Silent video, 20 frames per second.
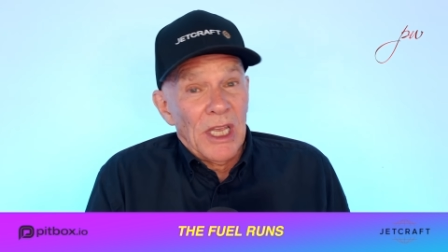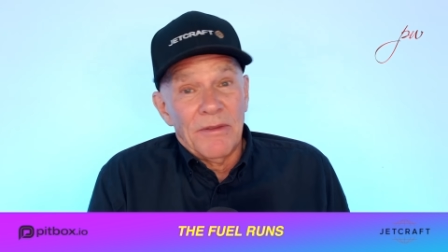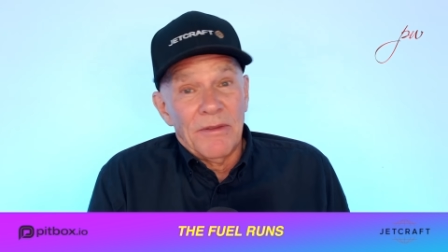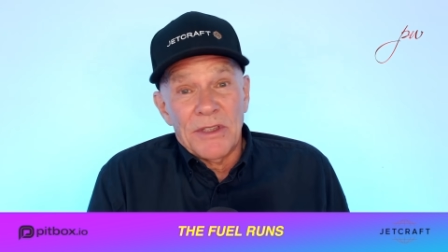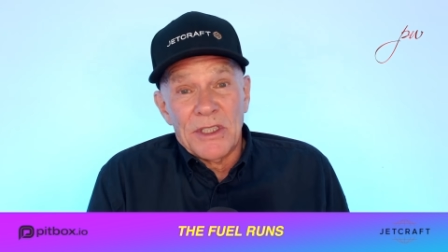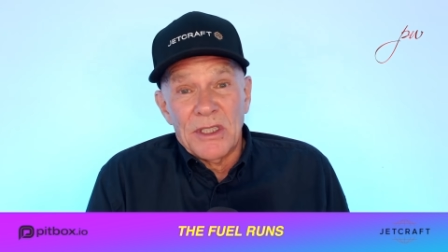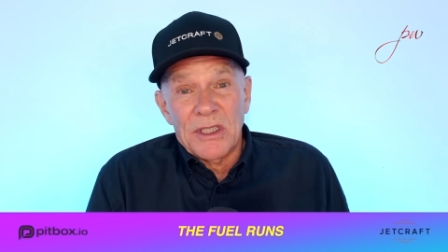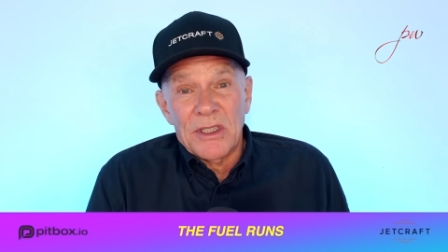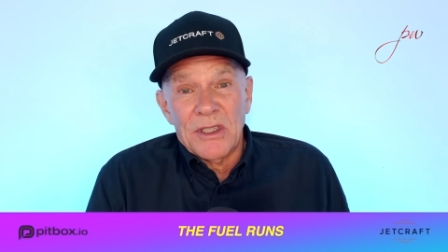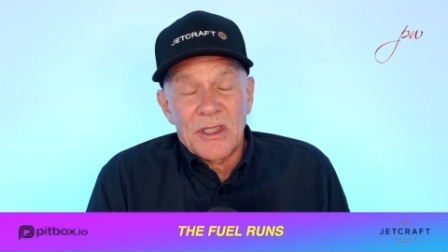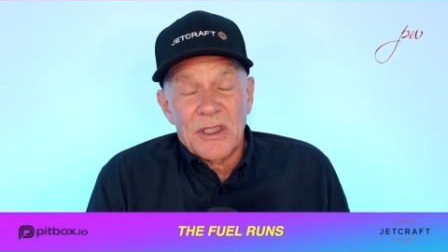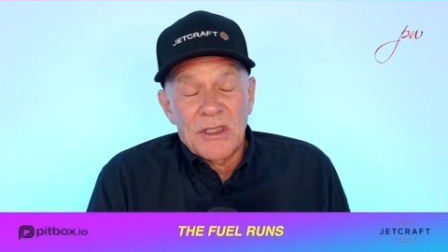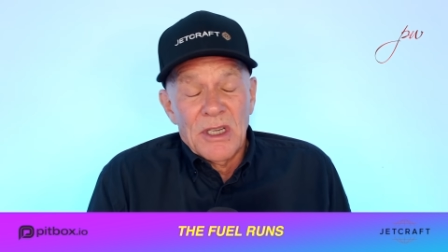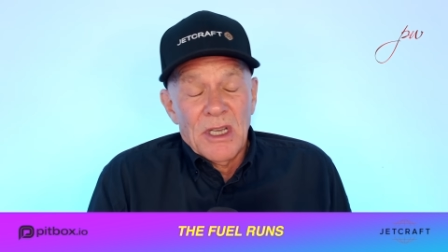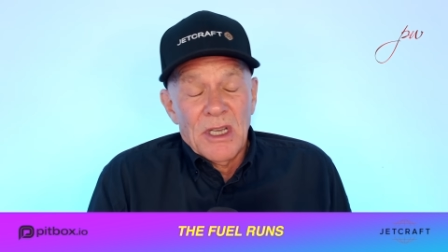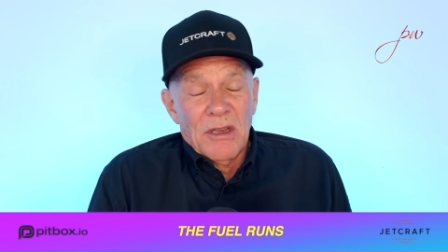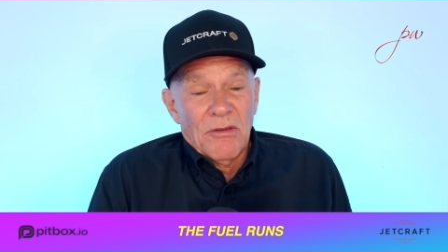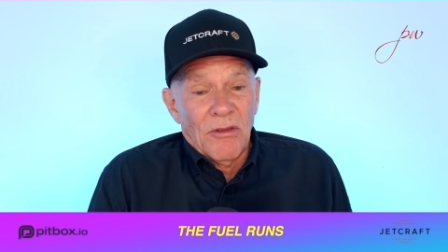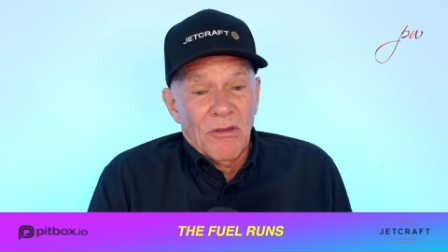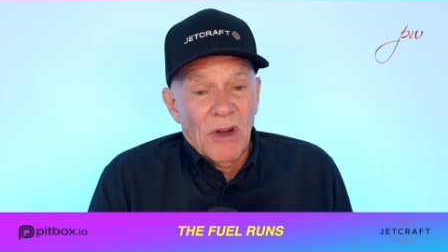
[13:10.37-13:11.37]
Ever since,
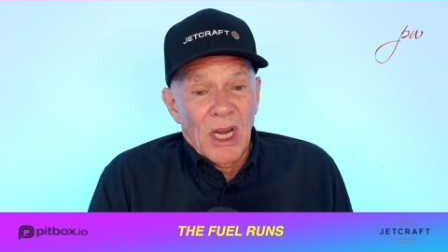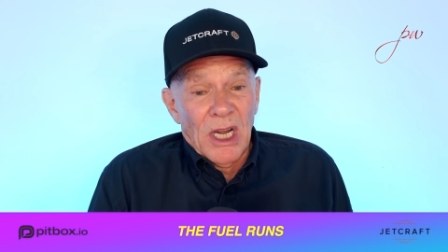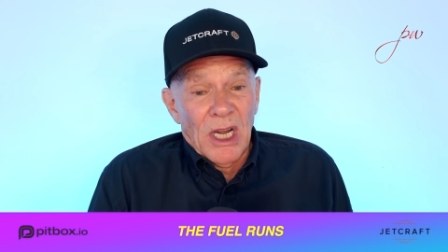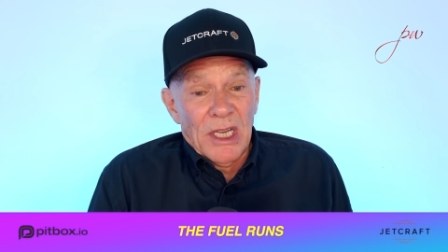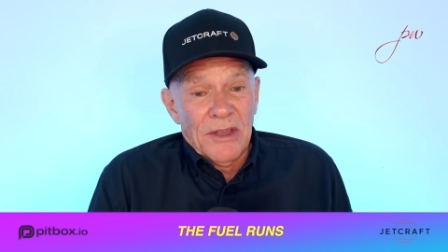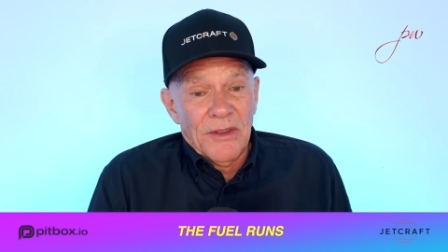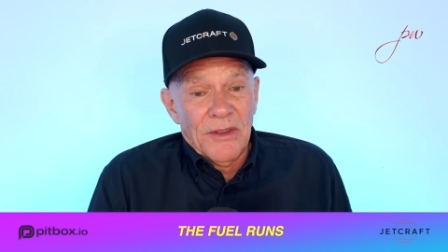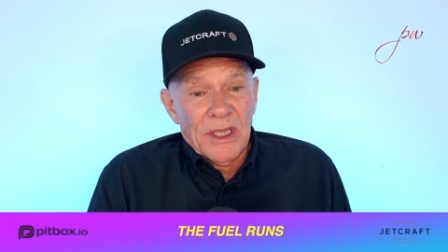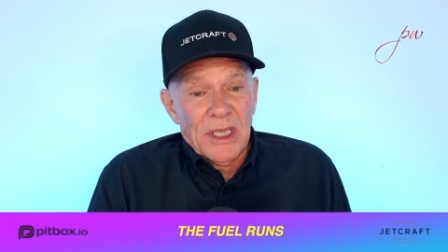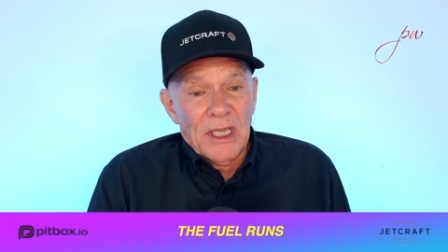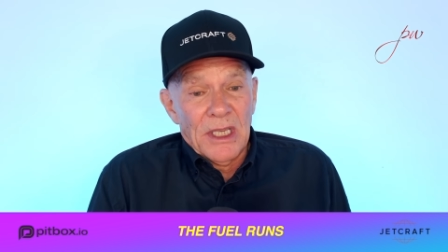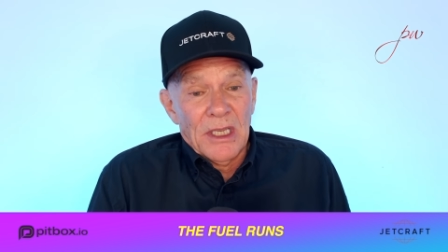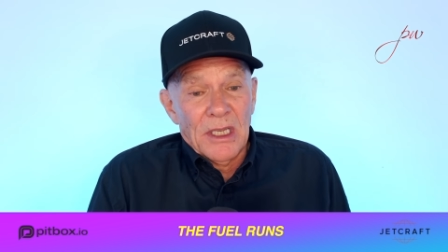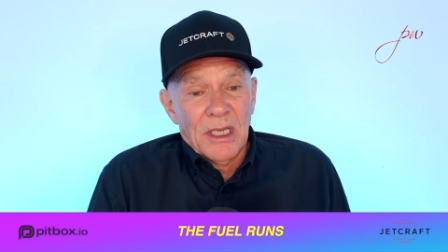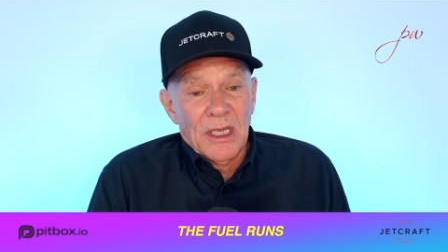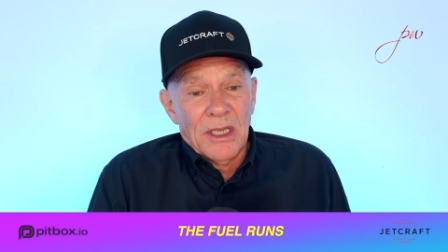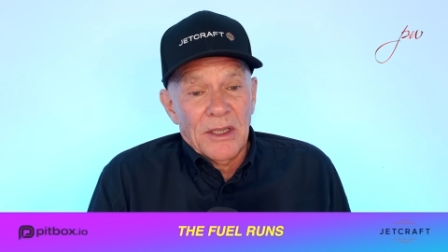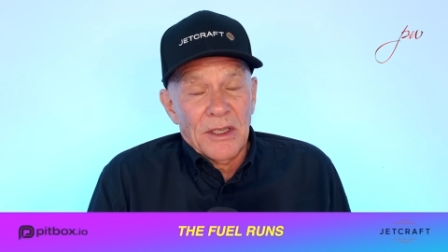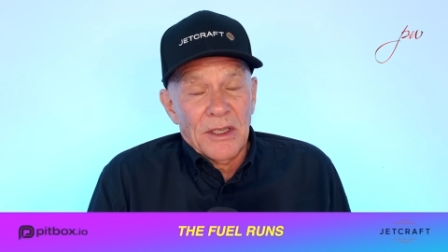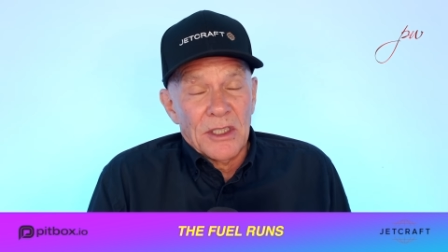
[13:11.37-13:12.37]
really,
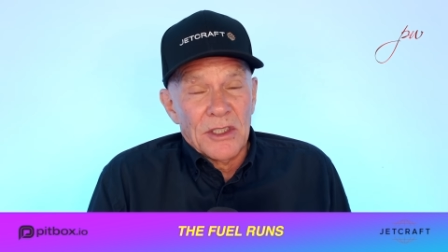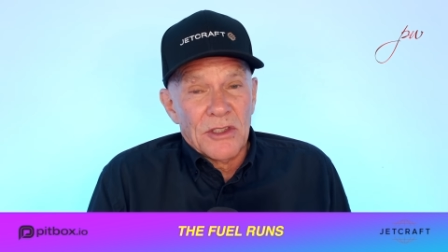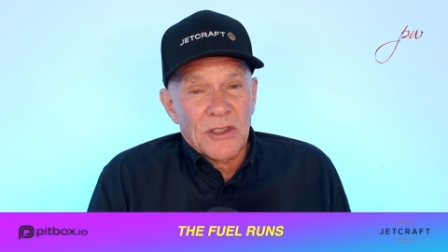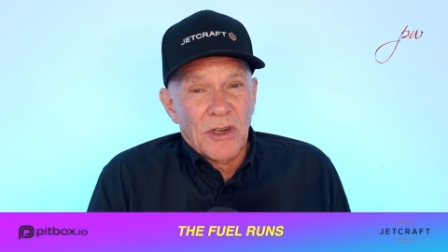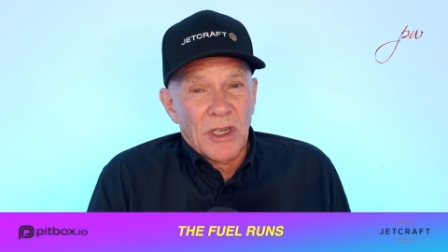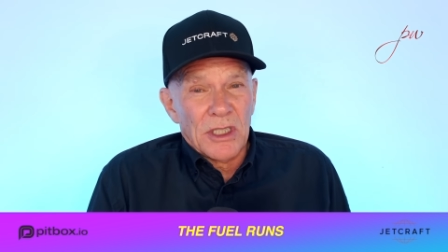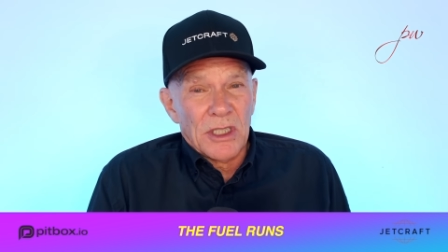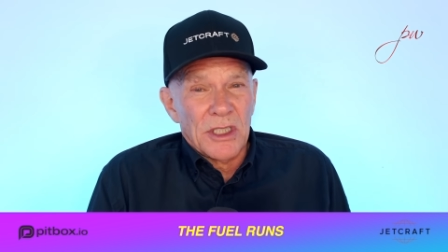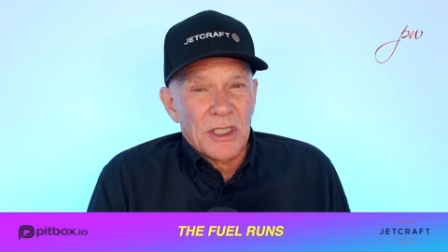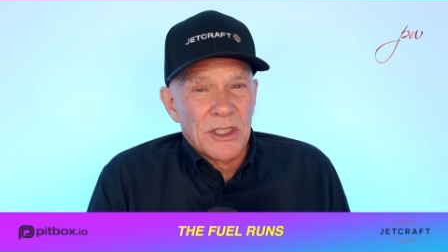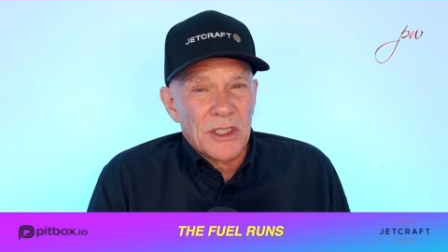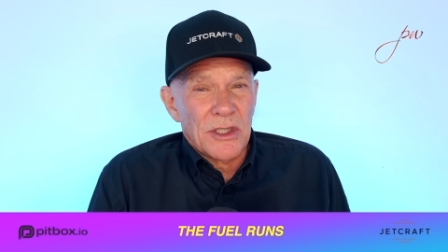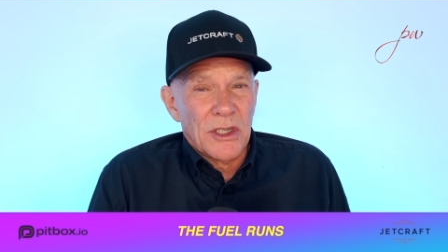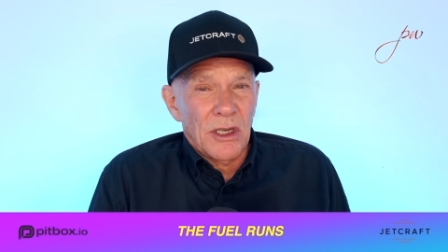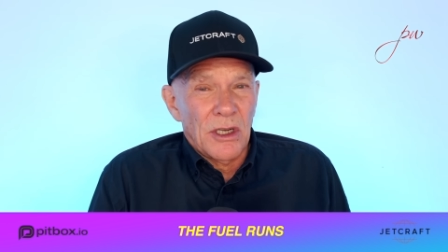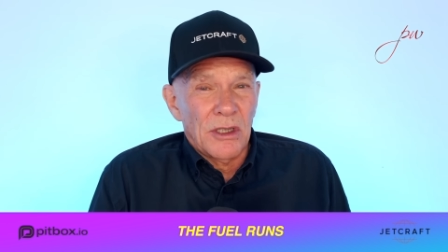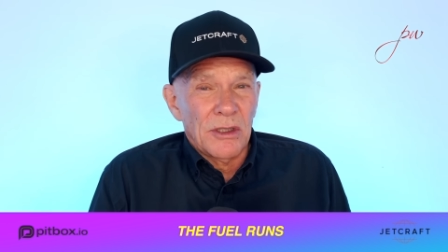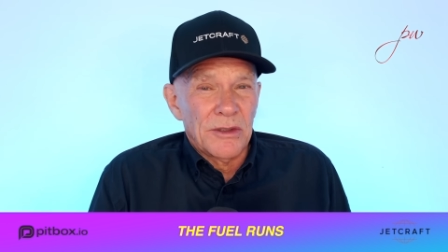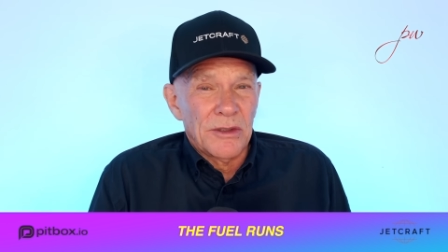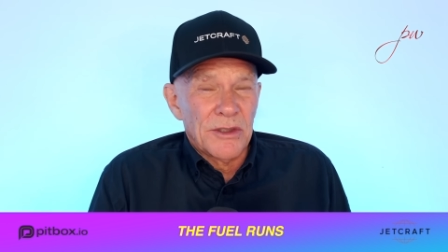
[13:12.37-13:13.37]
the construction's
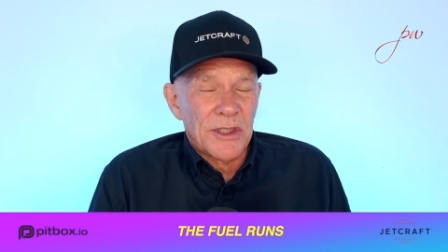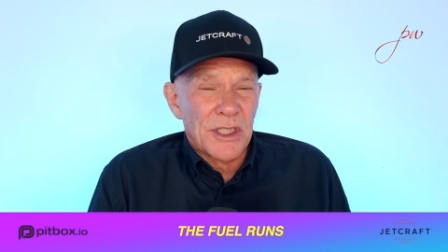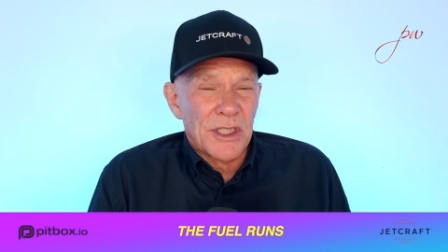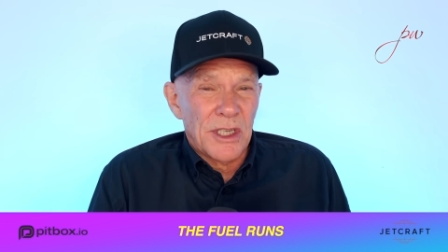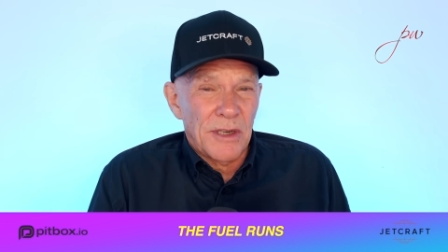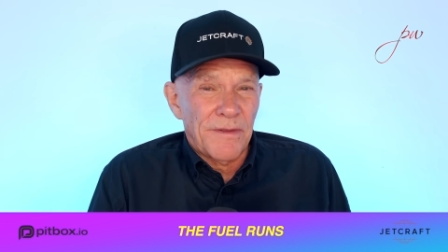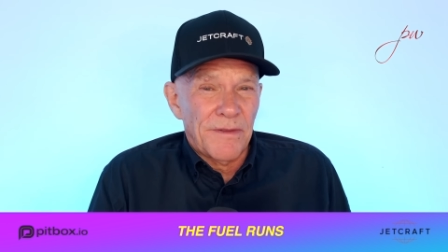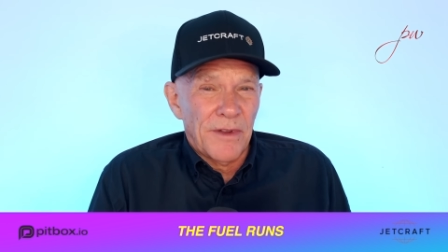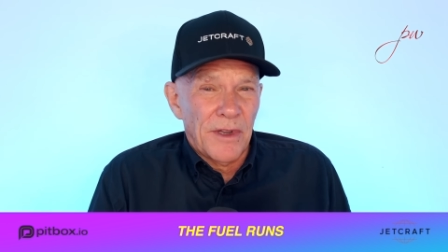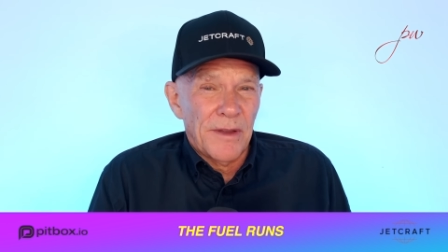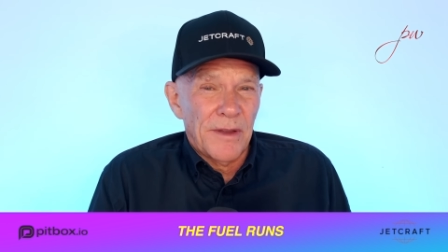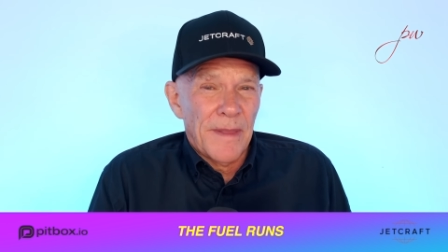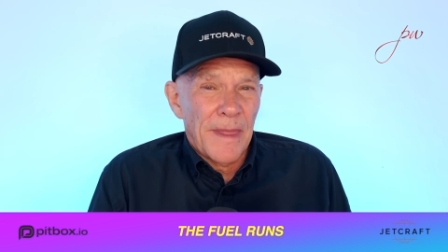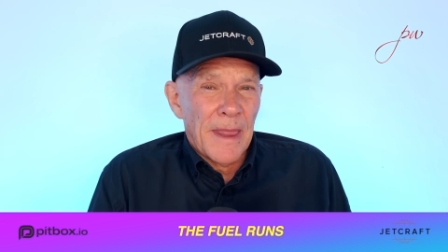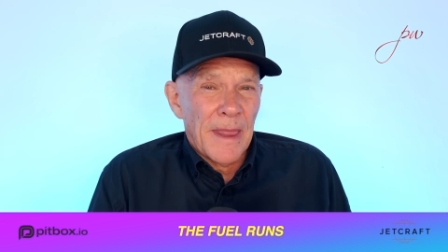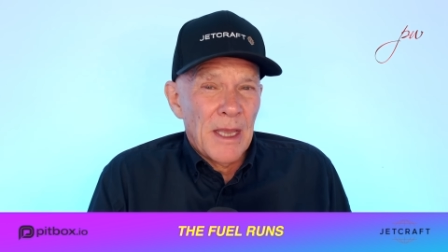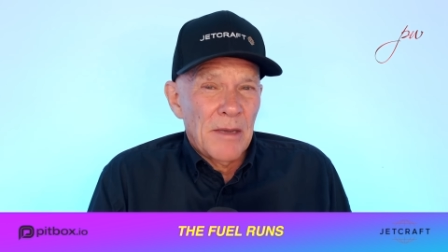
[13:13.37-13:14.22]
gone stiffer,